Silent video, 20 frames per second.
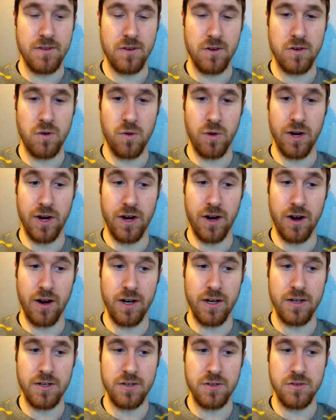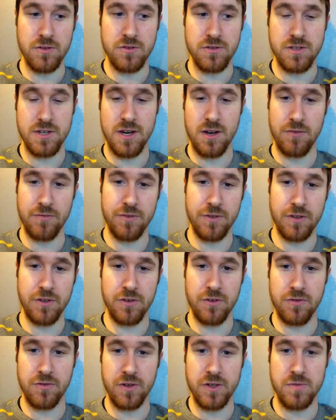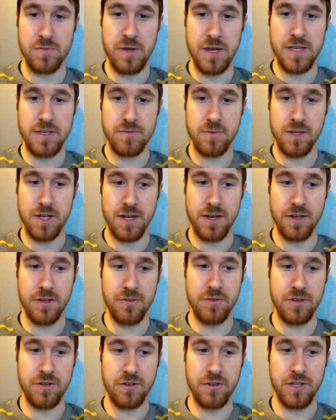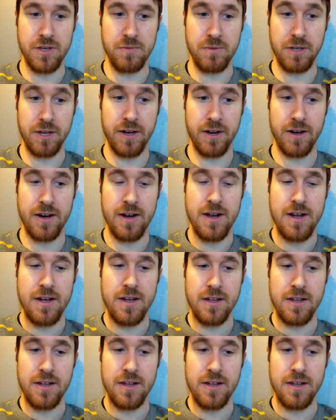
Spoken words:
Corey Hart, who's an outfielder, first baseman, kind of utility player.